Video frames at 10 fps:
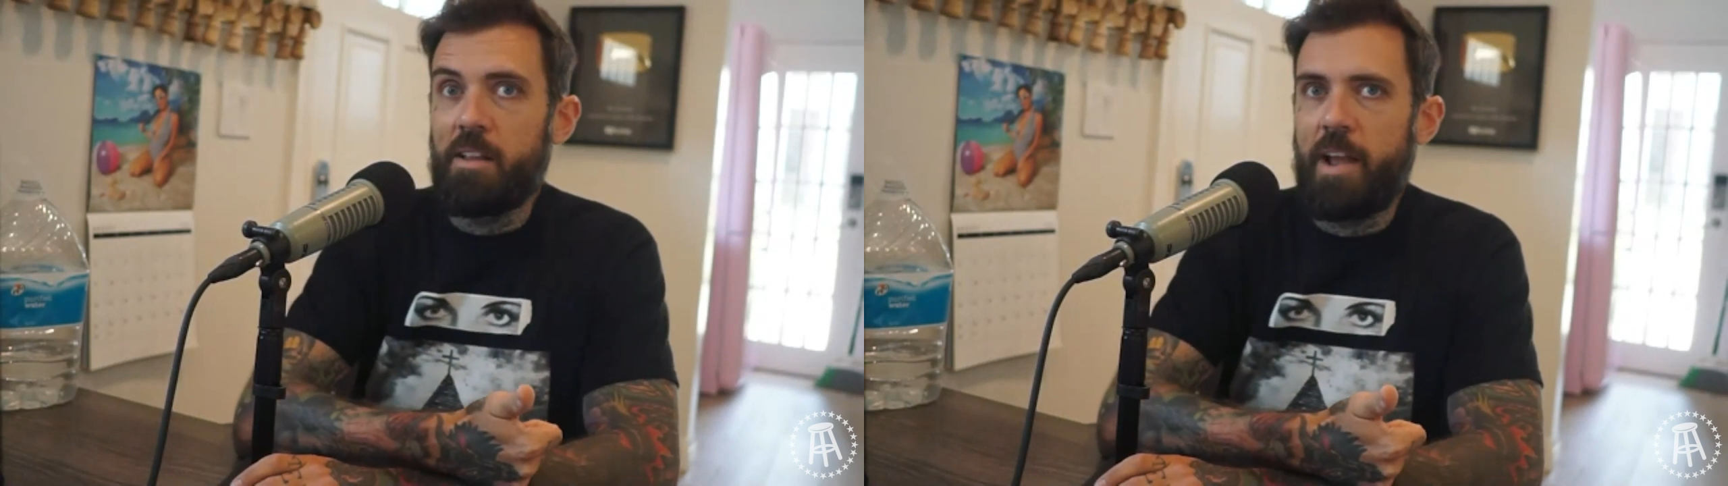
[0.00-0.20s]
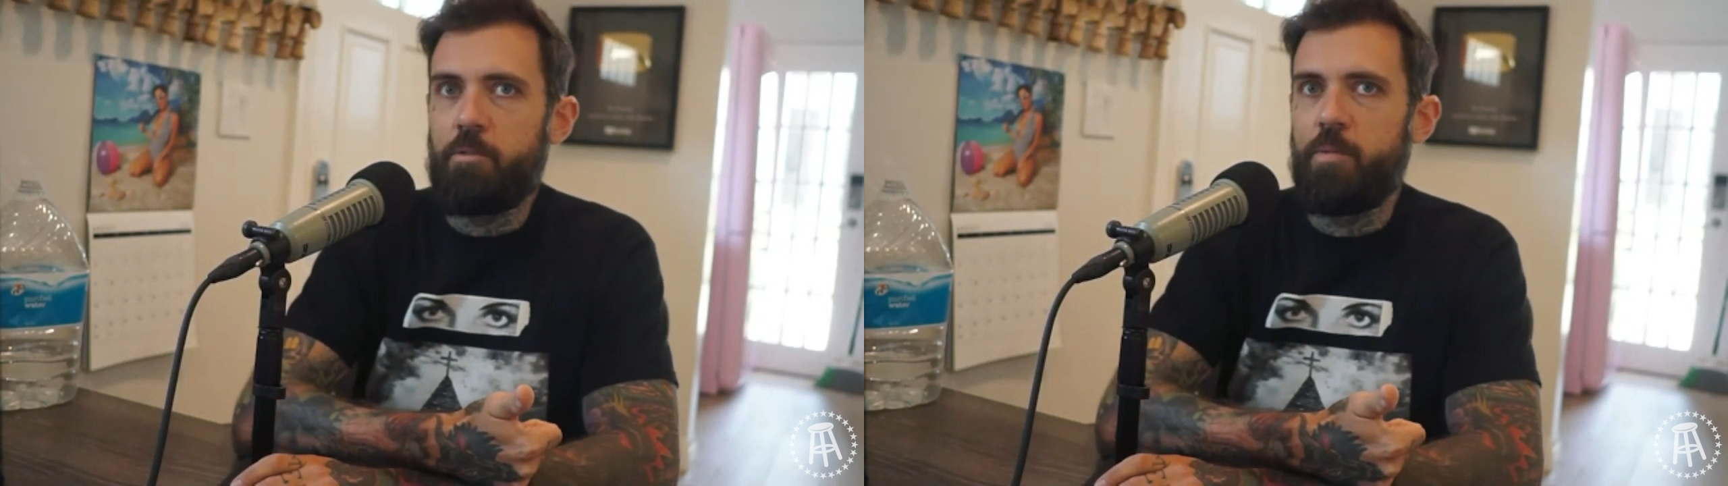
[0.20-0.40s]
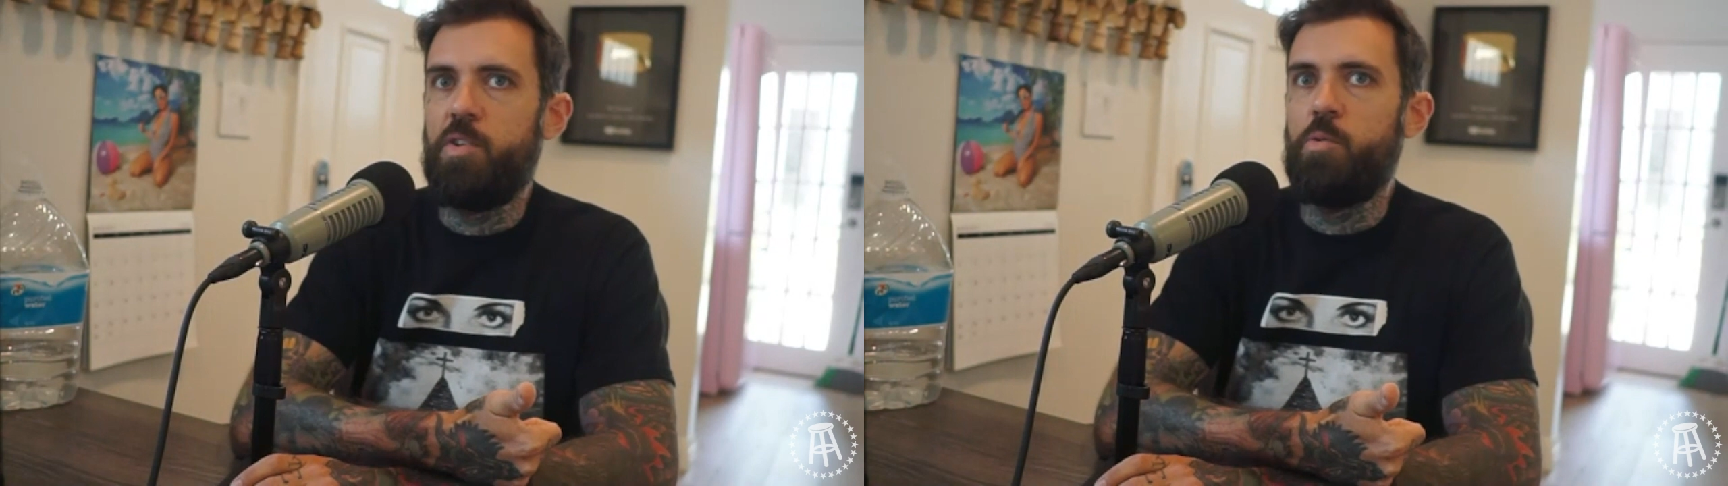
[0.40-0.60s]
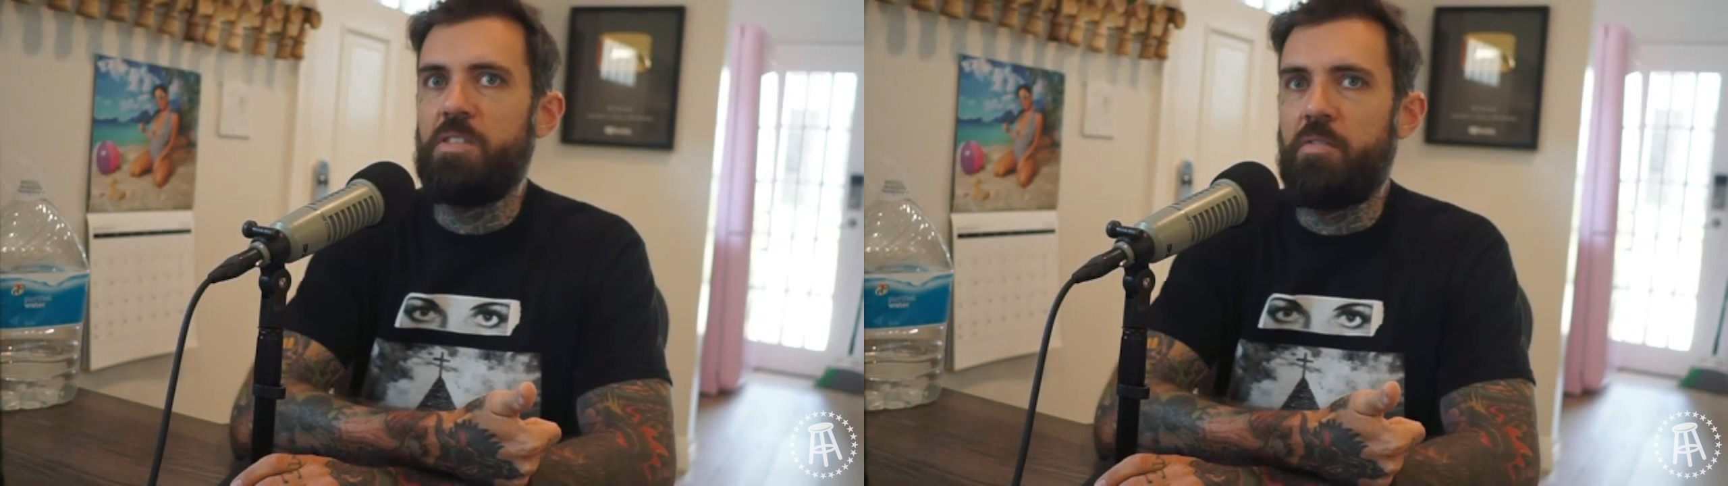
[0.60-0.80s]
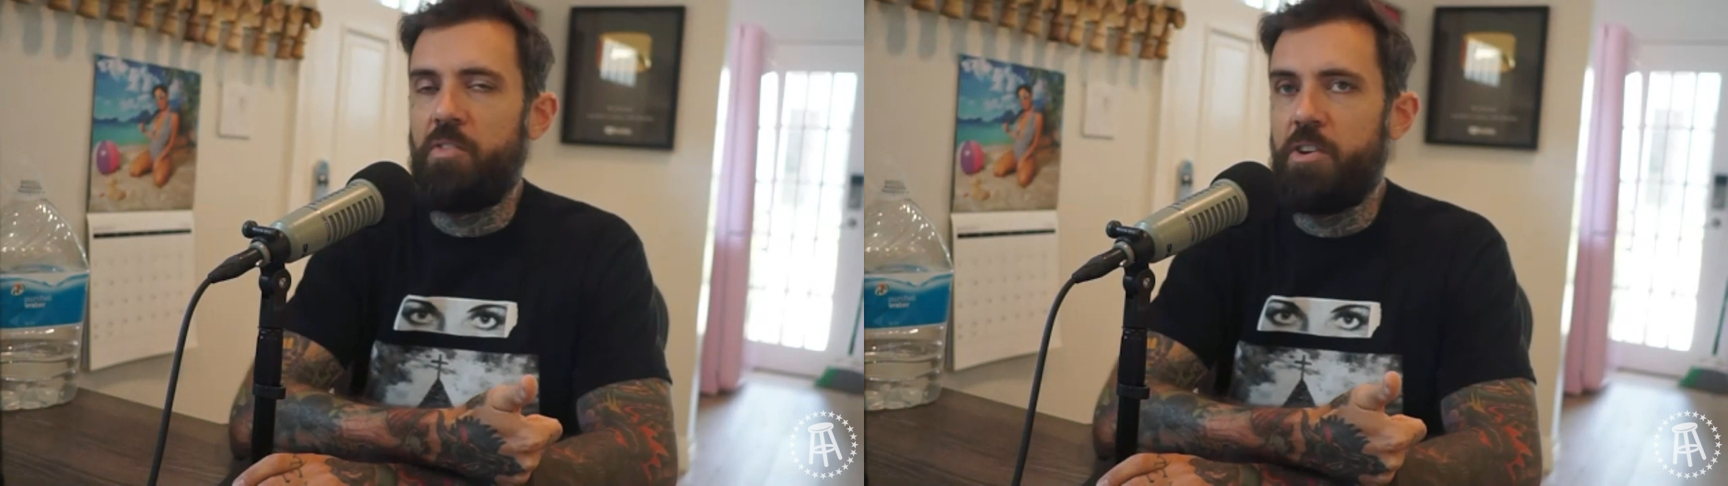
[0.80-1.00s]
like
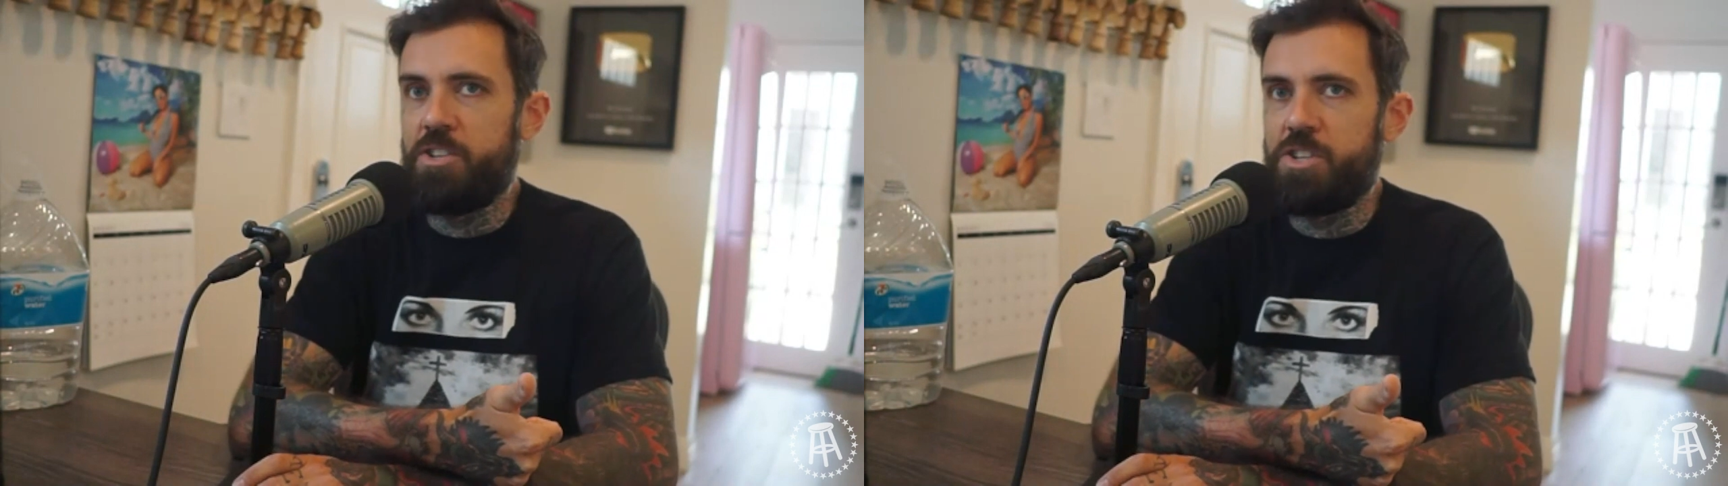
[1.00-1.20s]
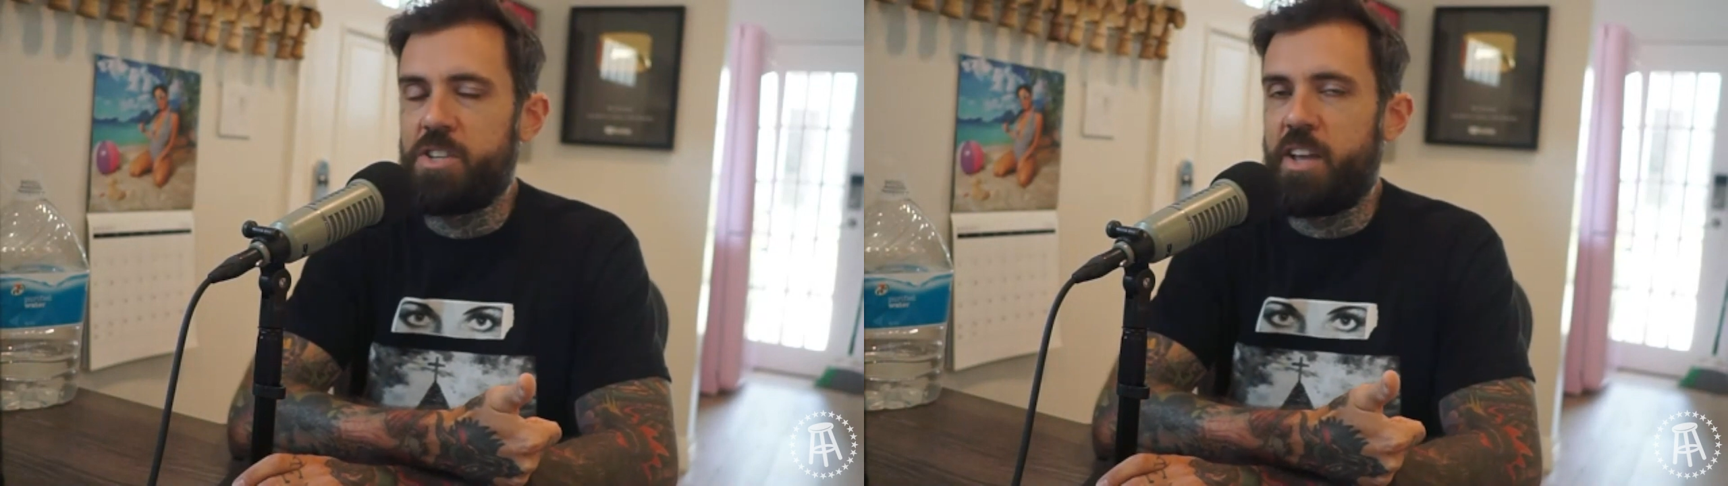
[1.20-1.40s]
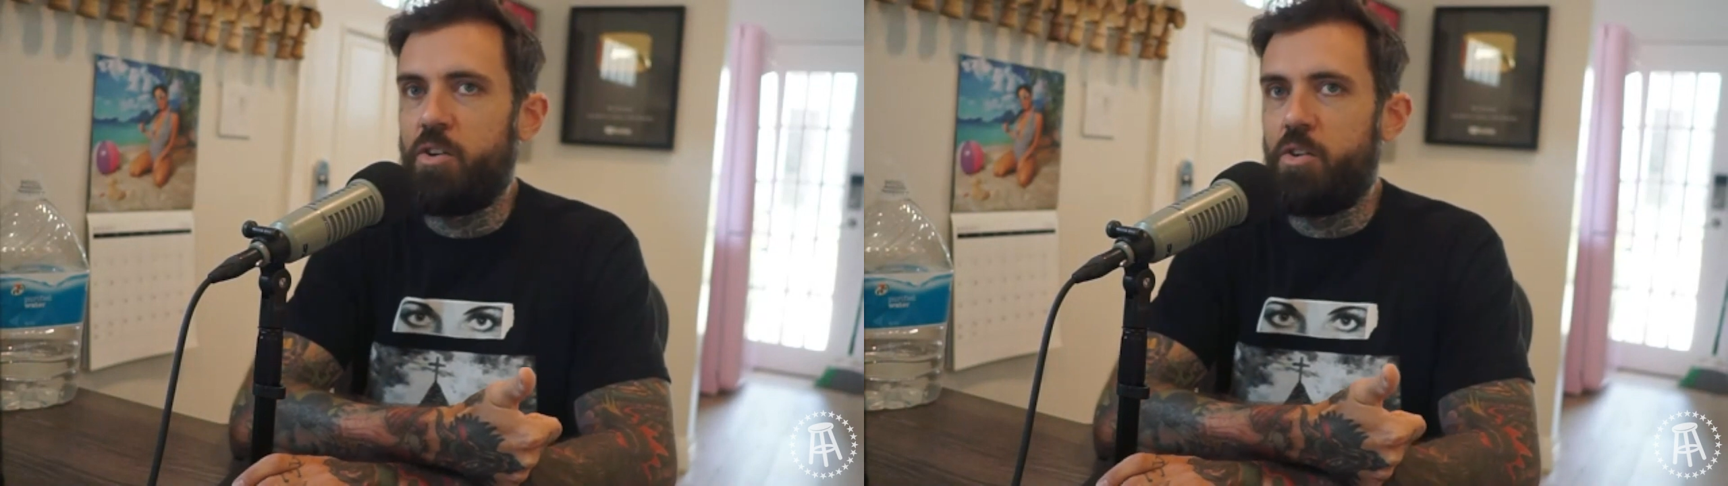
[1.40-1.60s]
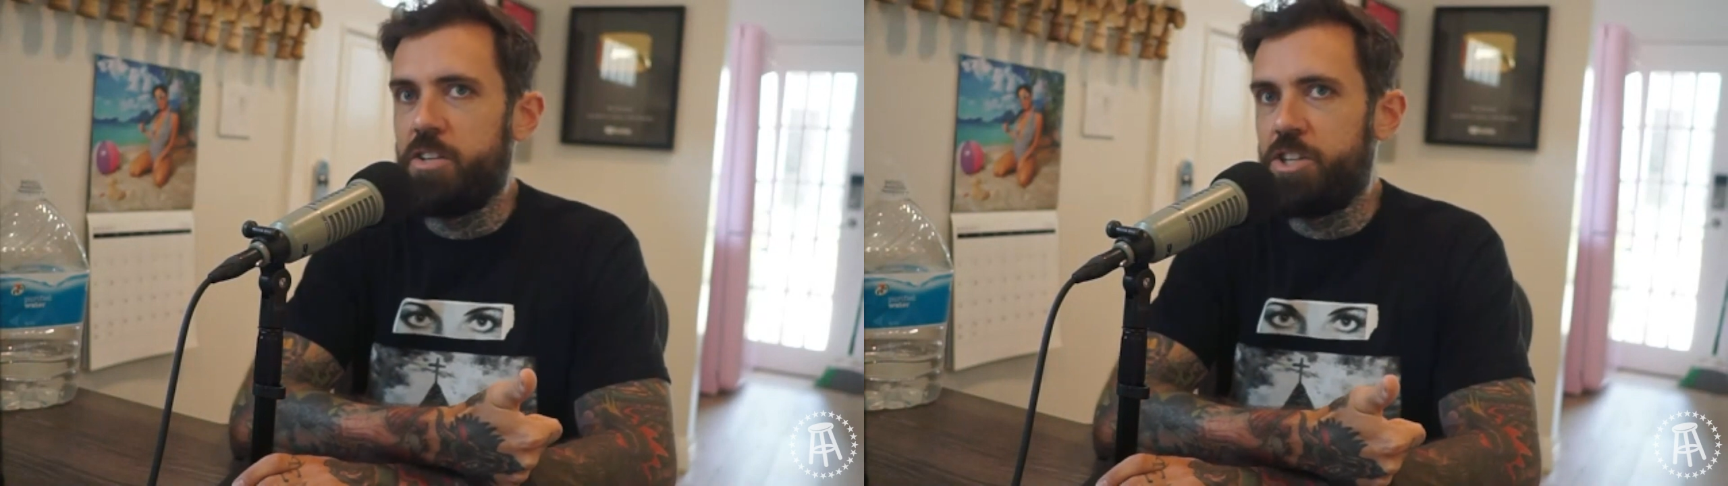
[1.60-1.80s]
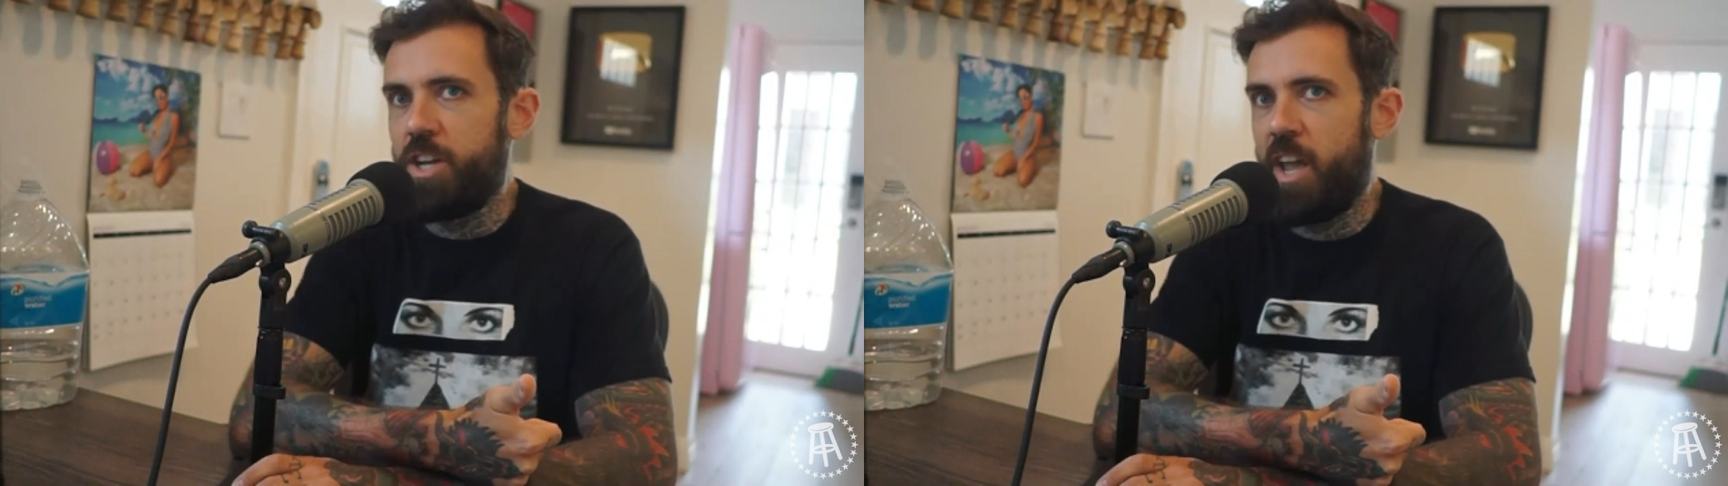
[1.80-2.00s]
reviewing the footage, just like,
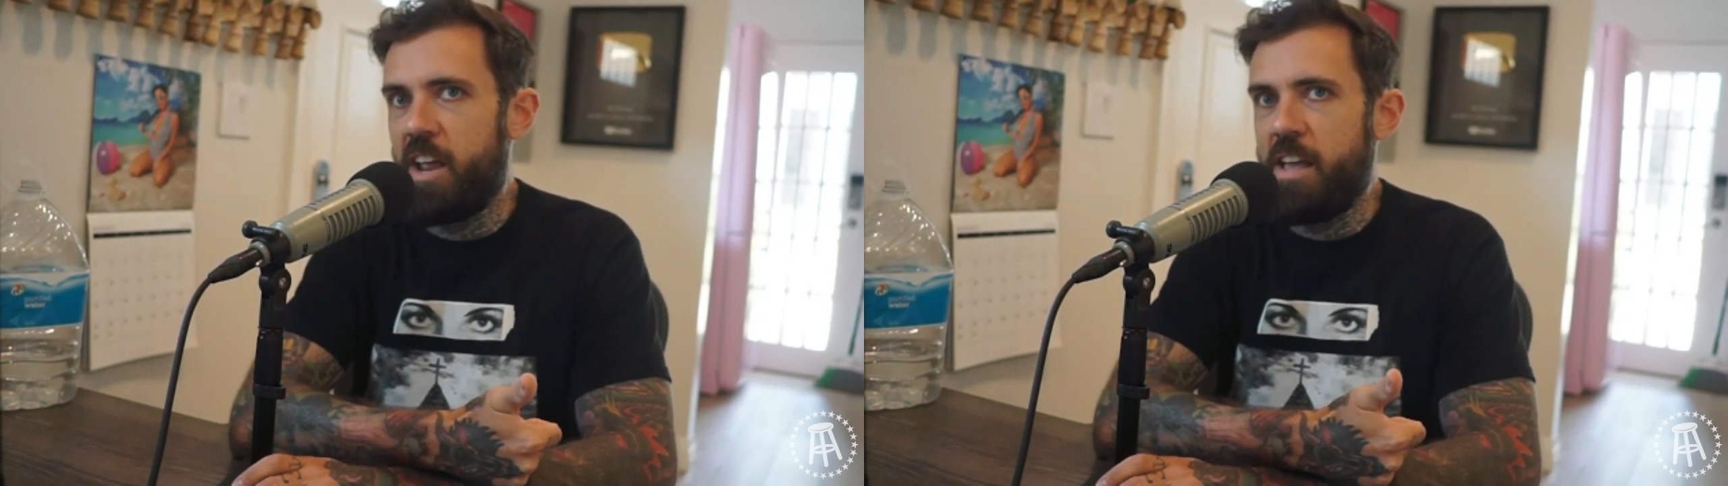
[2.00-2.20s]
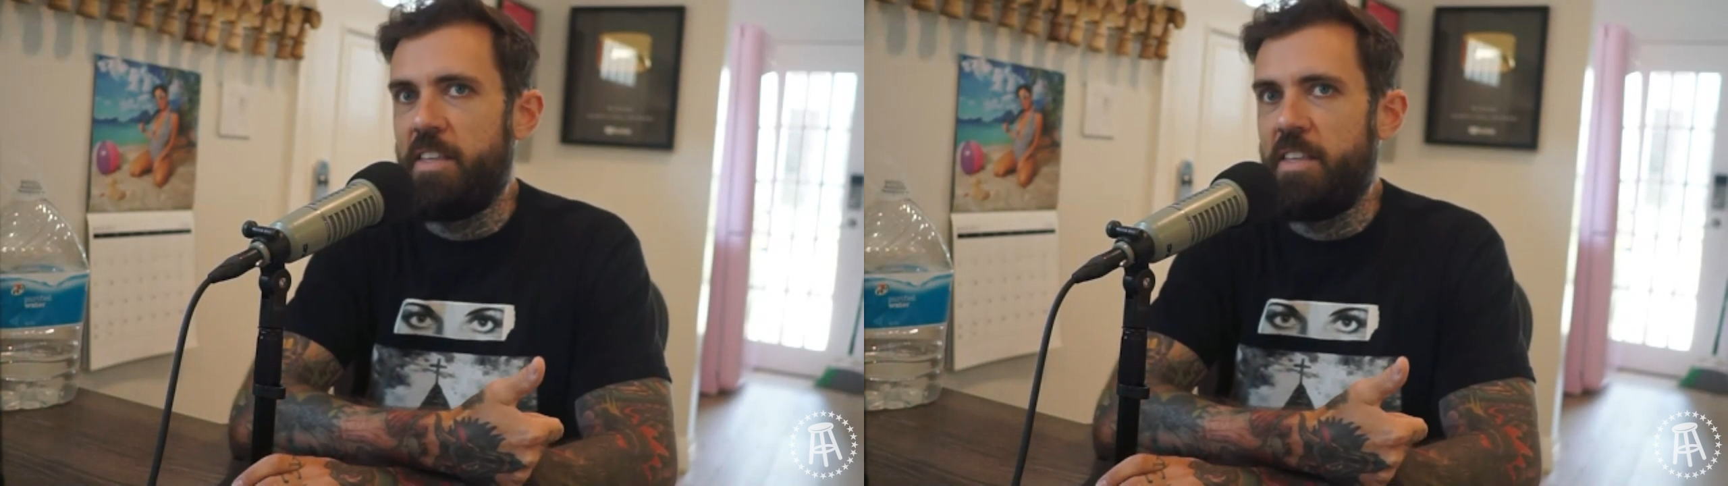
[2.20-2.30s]
holy shit.